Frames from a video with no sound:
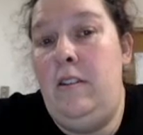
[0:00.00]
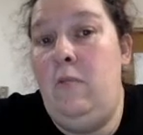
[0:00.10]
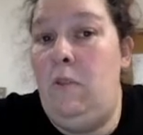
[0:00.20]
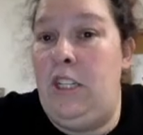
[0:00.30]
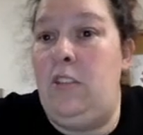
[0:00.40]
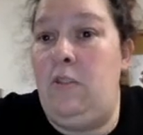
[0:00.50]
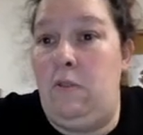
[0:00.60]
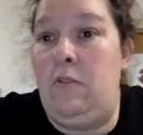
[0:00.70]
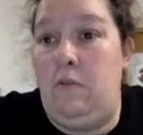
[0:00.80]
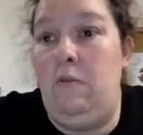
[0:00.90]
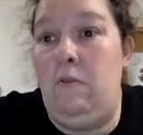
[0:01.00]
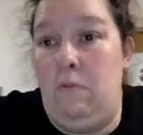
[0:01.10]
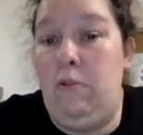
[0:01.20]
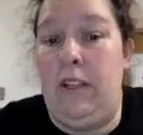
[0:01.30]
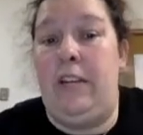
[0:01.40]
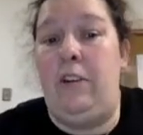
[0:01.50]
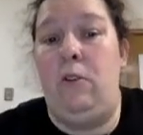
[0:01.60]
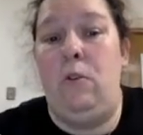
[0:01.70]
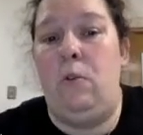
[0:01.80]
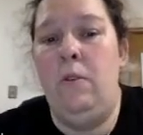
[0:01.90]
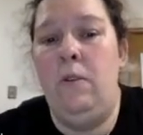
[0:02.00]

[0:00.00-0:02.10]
which is really cool.